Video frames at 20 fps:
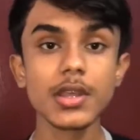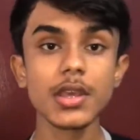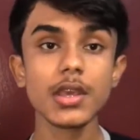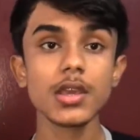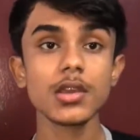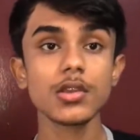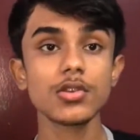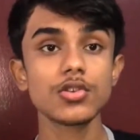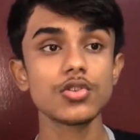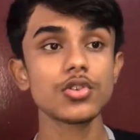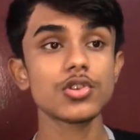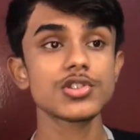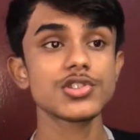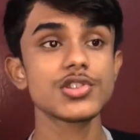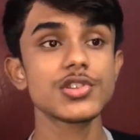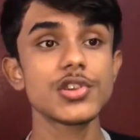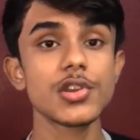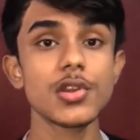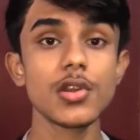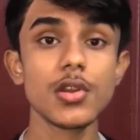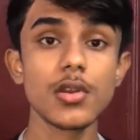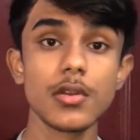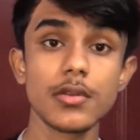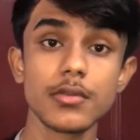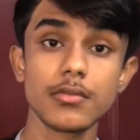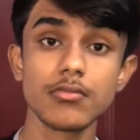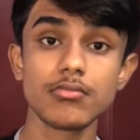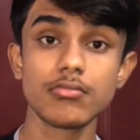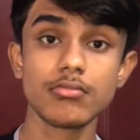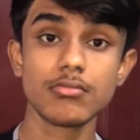thing to consider
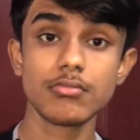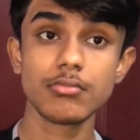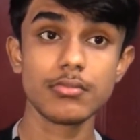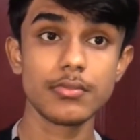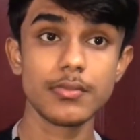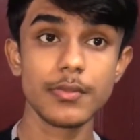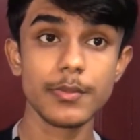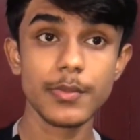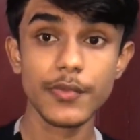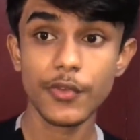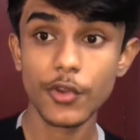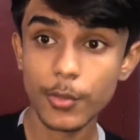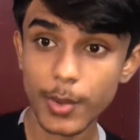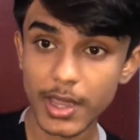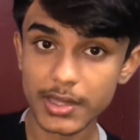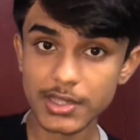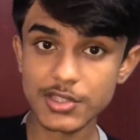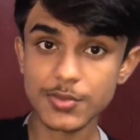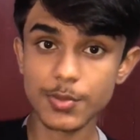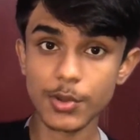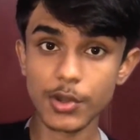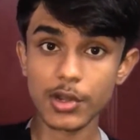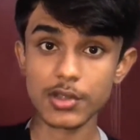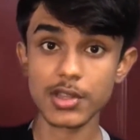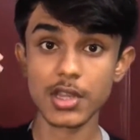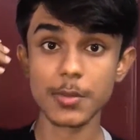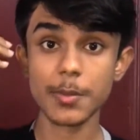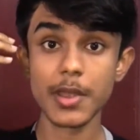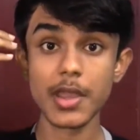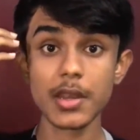before buying this product
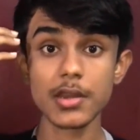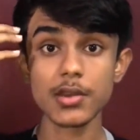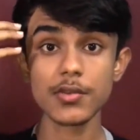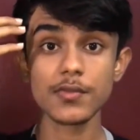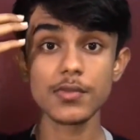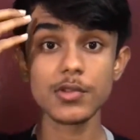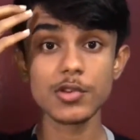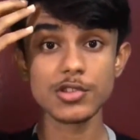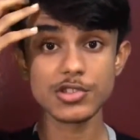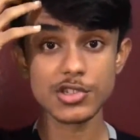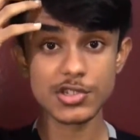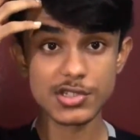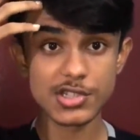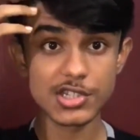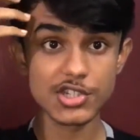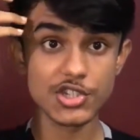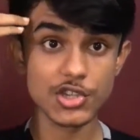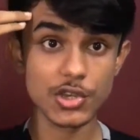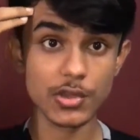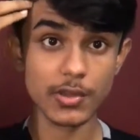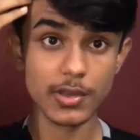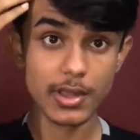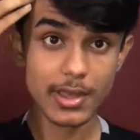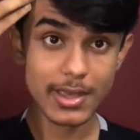that might influence the decision